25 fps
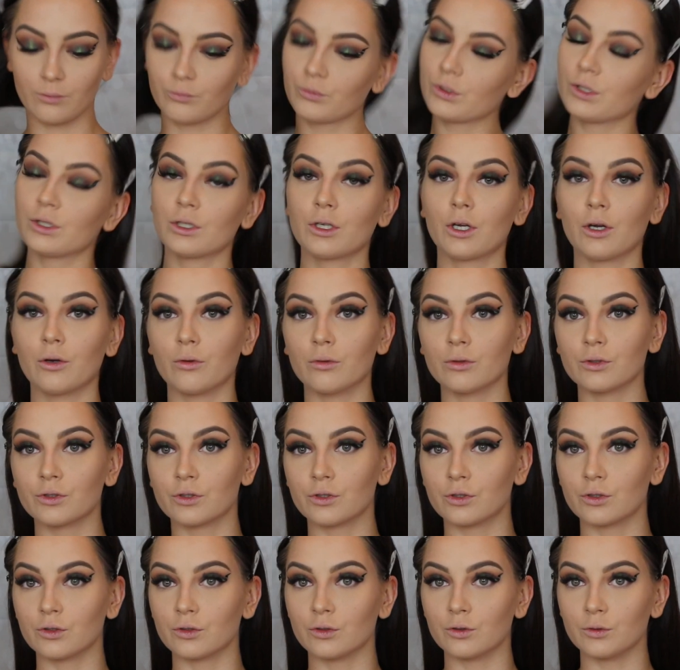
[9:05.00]
I'm going to go on
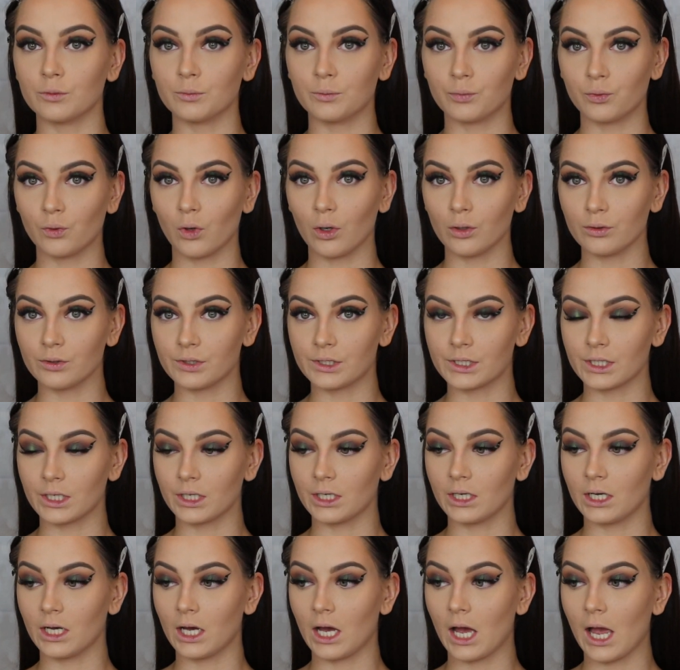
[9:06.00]
to
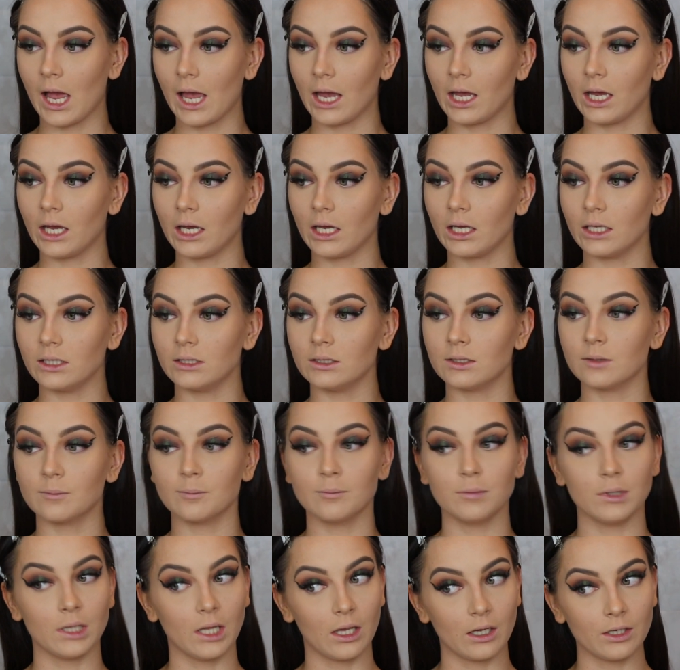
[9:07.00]
bronzer and
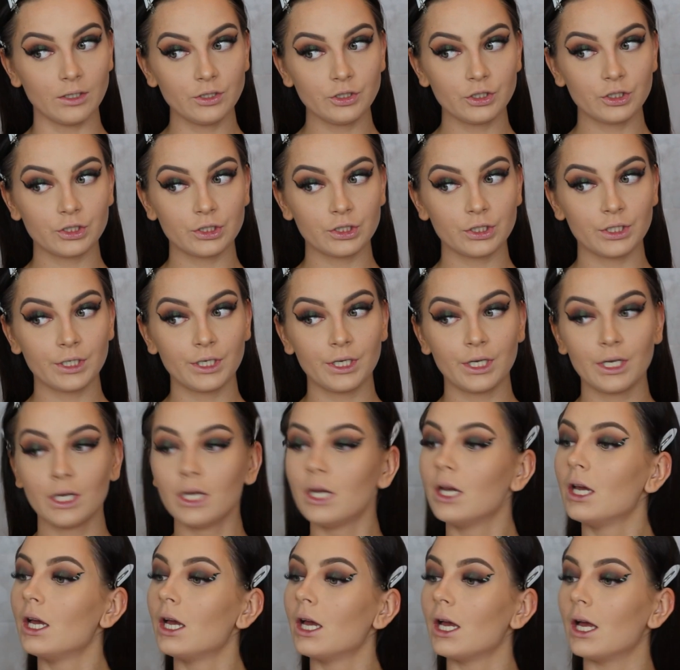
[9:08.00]
blush,
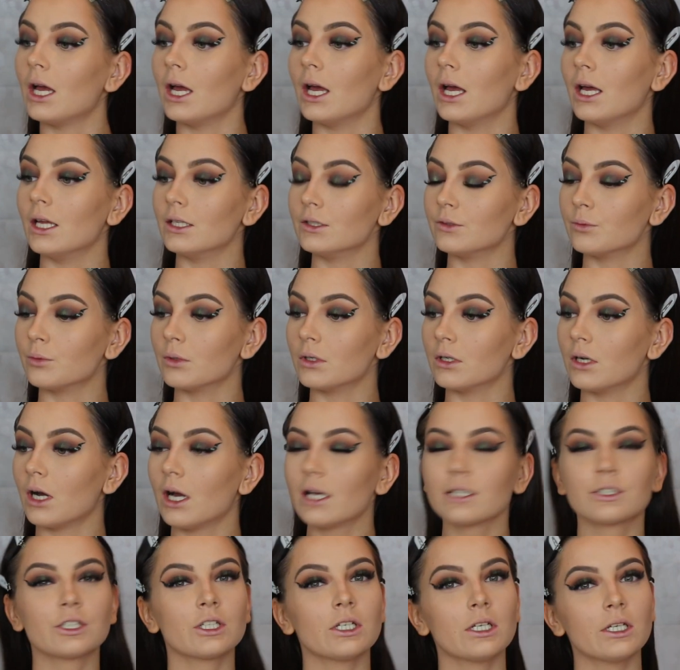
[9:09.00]
and well,
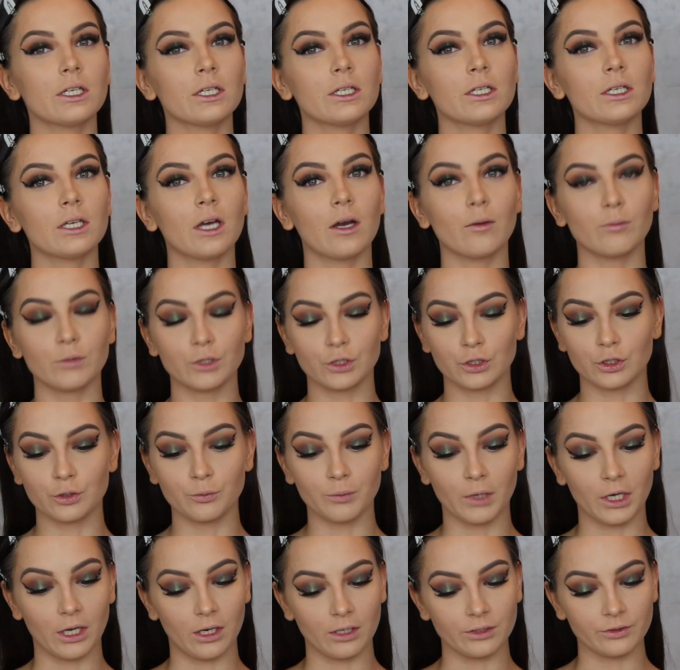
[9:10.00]
actually I'm going to
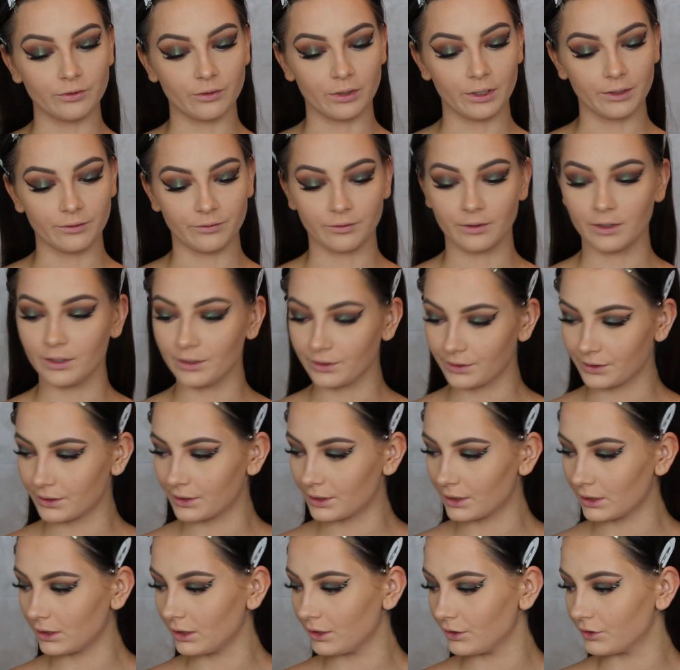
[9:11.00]
do my under eye
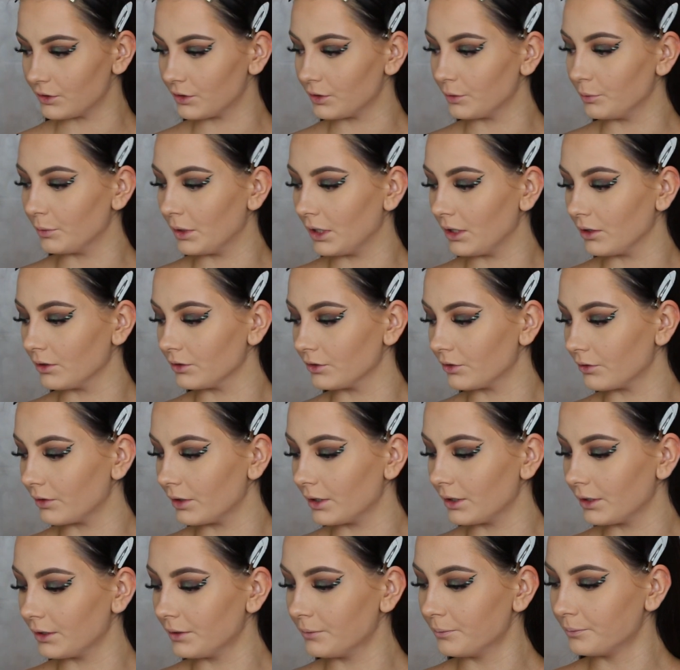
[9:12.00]
first. Let's do my under
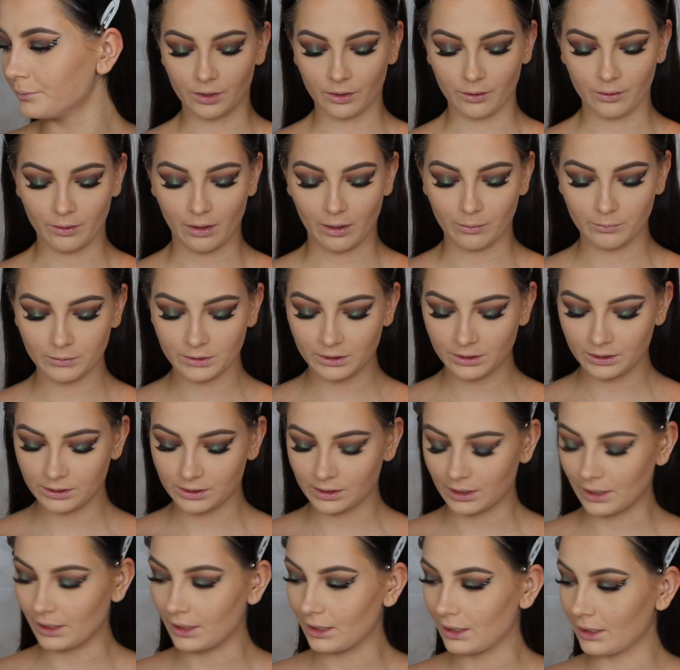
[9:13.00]
eye. So I'm going to
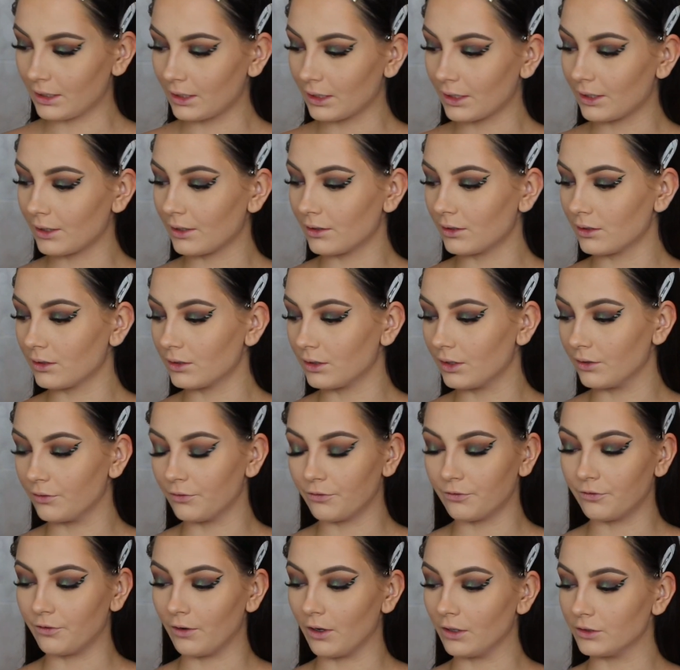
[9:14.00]
take the
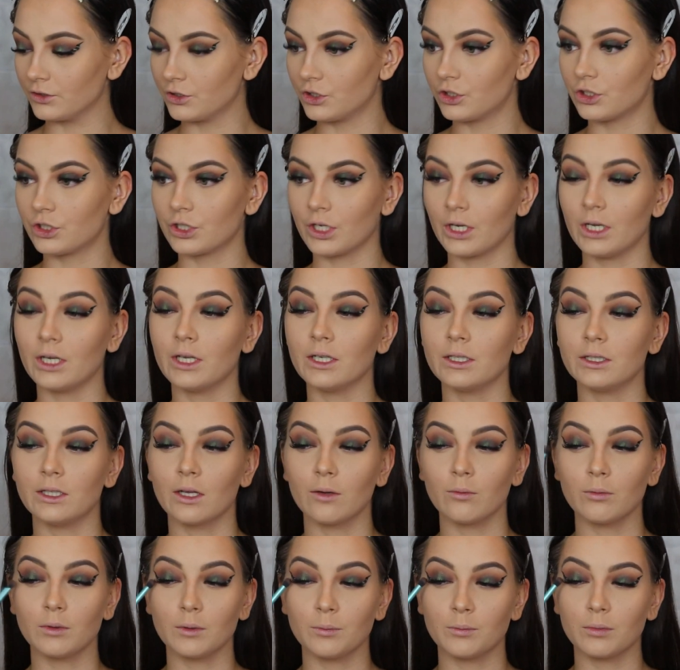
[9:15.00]
Fudge shade
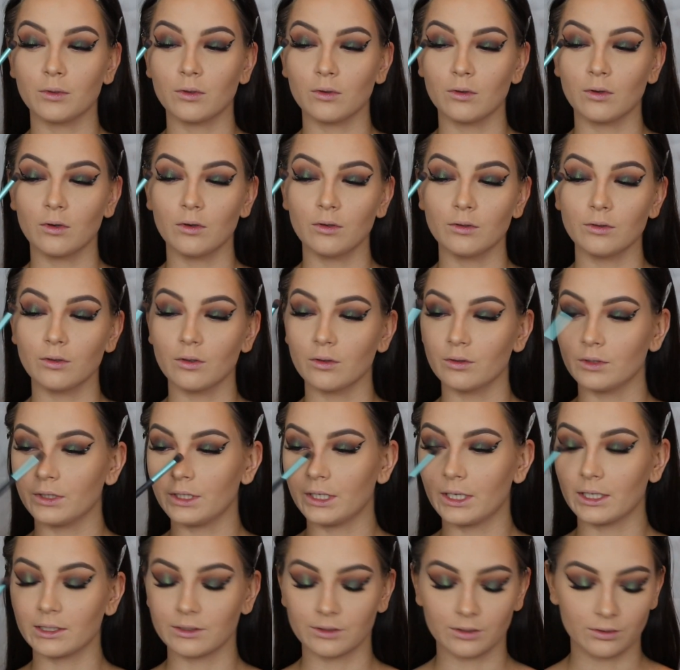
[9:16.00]
that we put on
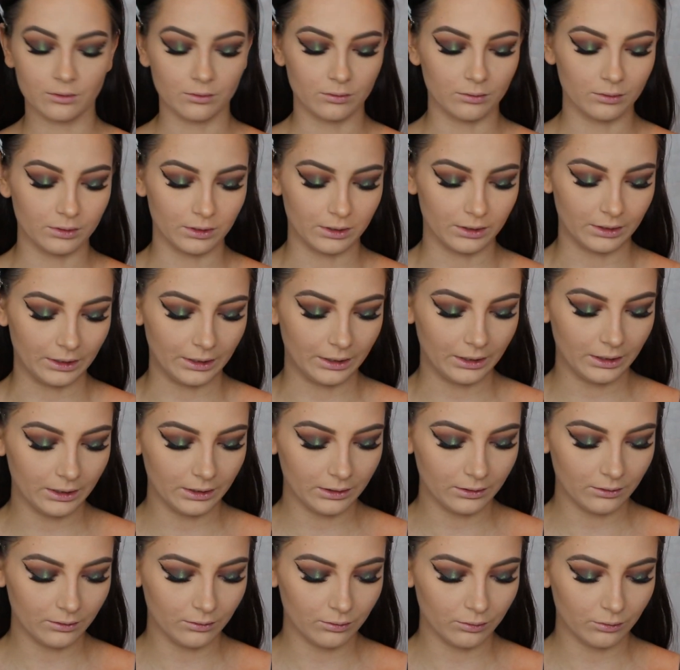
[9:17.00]
the outer corner and the
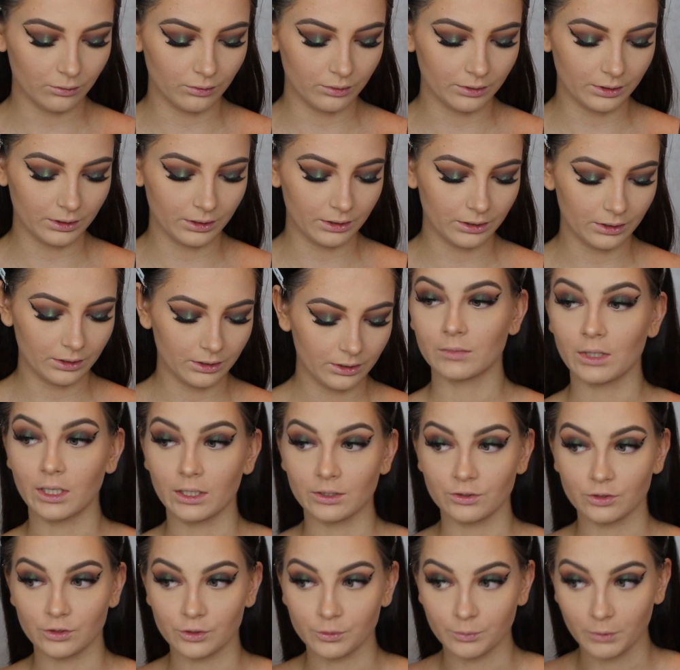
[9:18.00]
inner corner
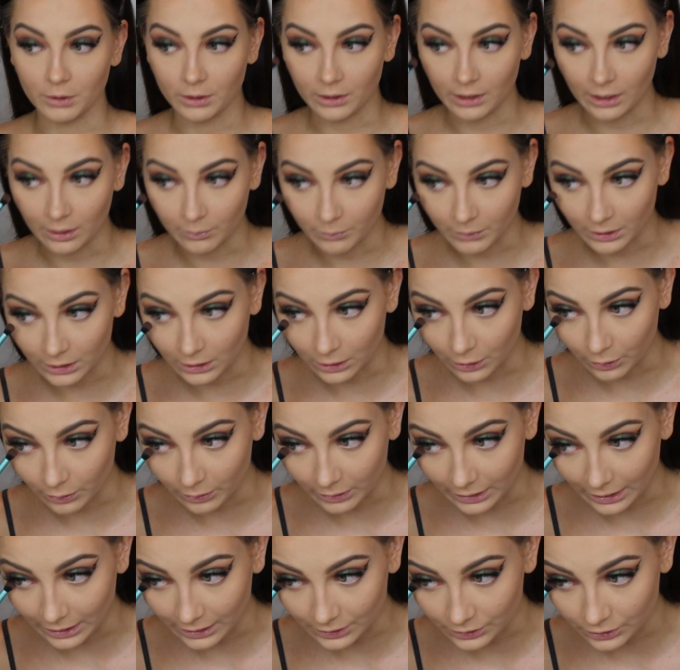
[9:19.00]
and just mark out my
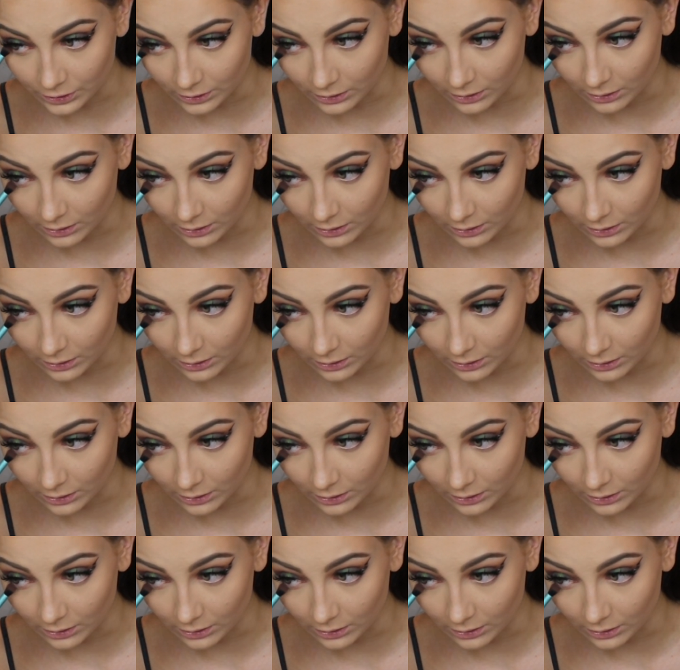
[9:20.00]
lower lash